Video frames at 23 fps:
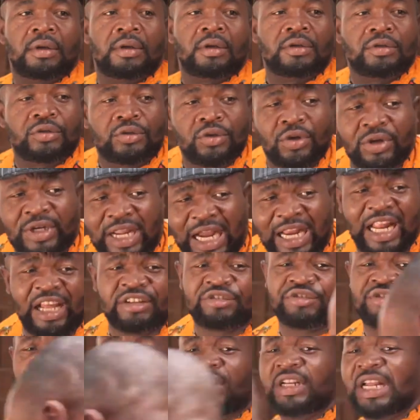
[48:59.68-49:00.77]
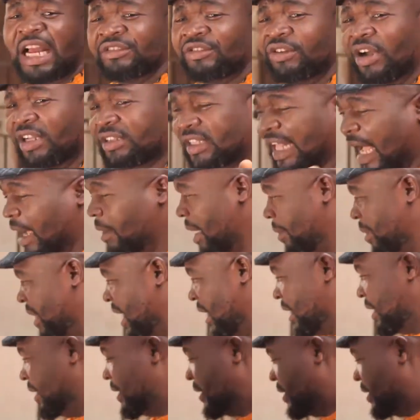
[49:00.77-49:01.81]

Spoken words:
Chuka, let's go. There's no time, I beg.